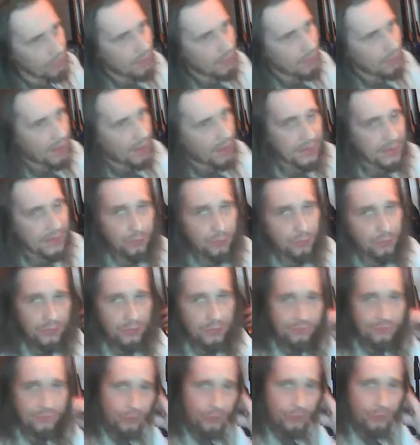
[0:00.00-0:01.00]
Had a
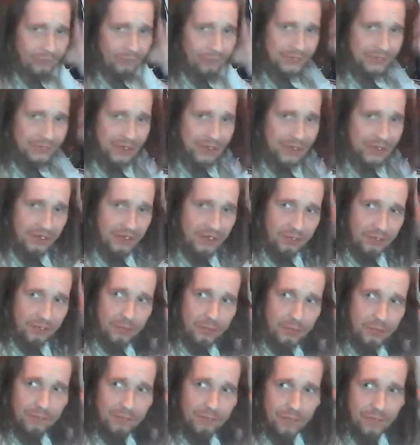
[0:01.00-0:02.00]
wonderful conversation
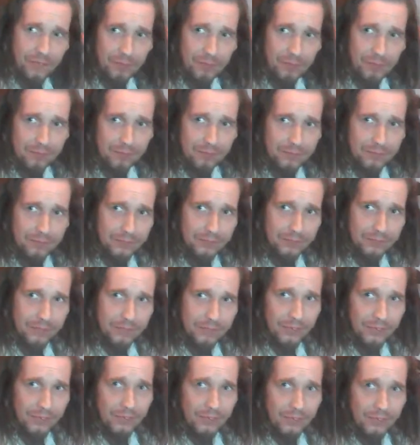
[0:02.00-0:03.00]
with the
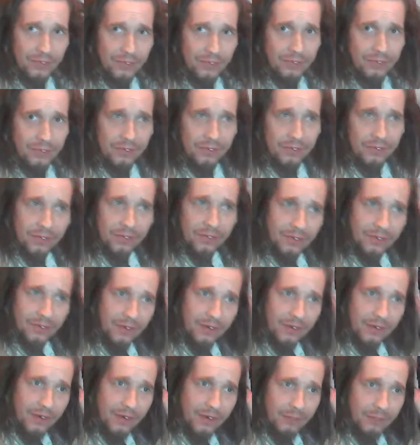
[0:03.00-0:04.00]

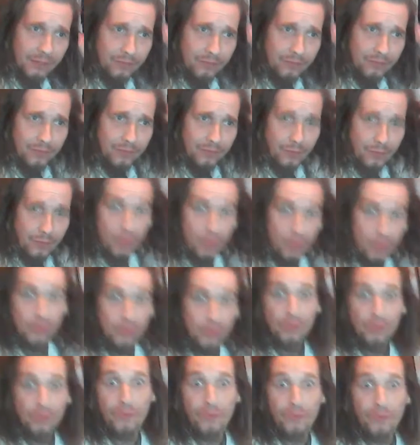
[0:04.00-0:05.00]
one who
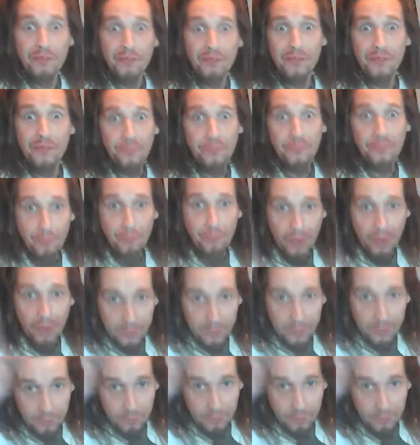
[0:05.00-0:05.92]
knocks Mr. White.